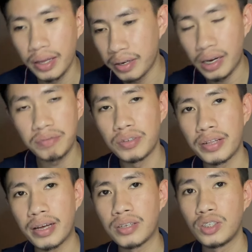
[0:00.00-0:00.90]
And after
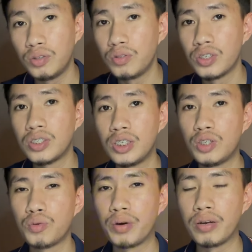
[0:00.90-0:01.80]
that, you just need
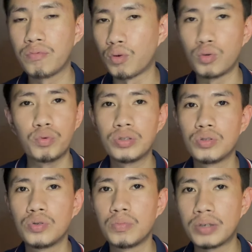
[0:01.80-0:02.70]
to wait for 1 to
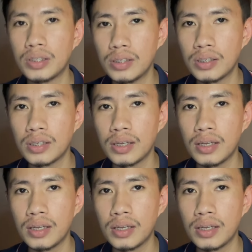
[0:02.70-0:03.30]
2 months.